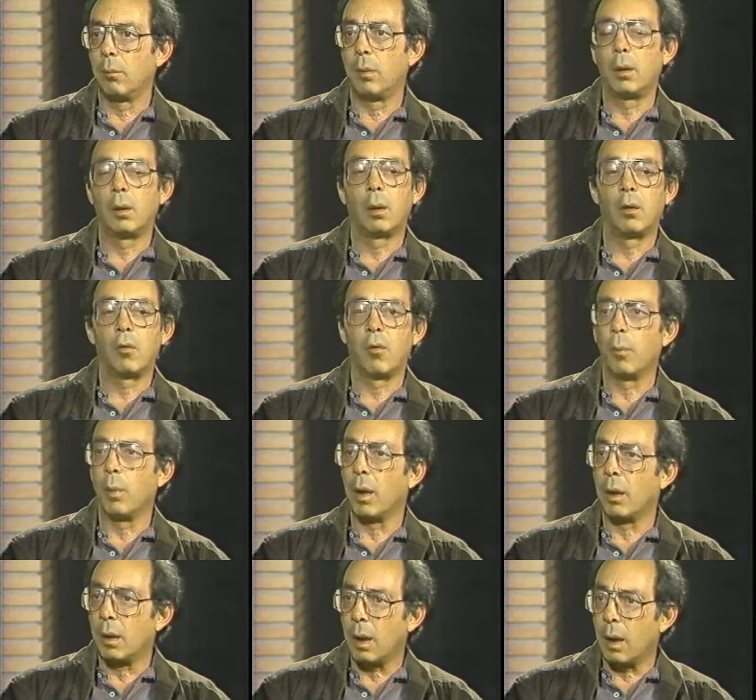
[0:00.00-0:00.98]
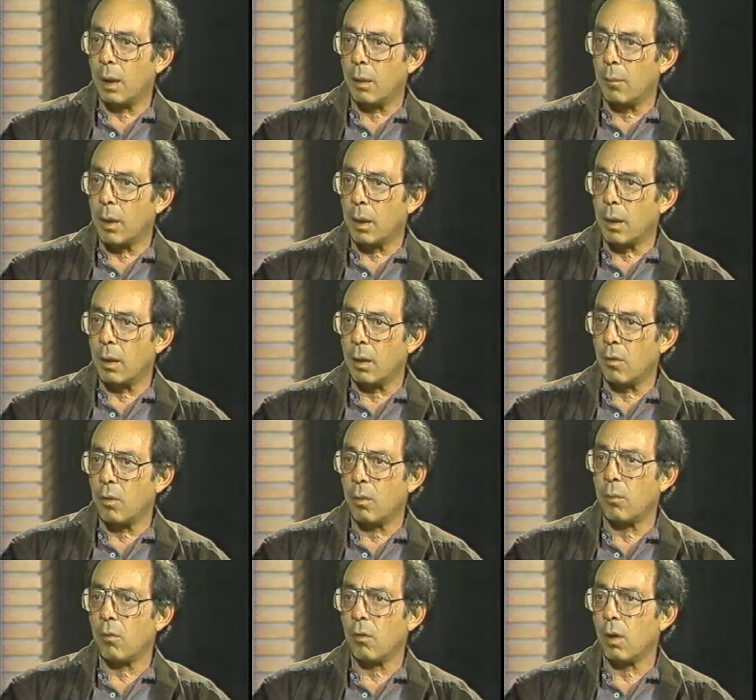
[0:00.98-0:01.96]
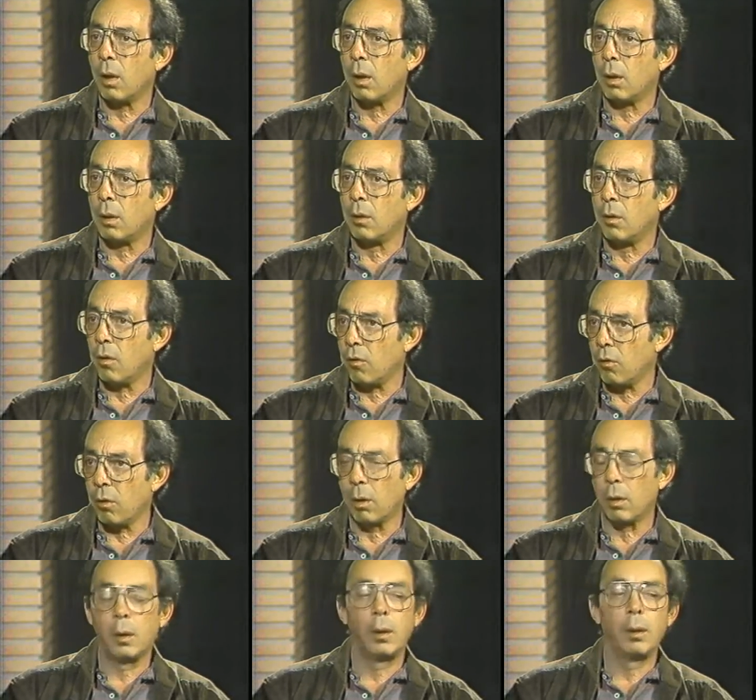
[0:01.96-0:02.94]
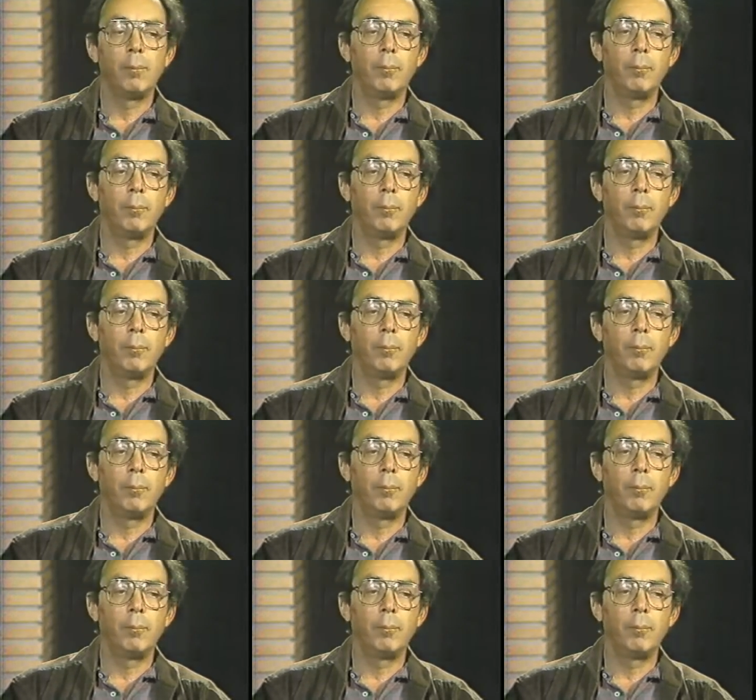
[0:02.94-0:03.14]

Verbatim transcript: because the blood clotting mechanisms are destroyed.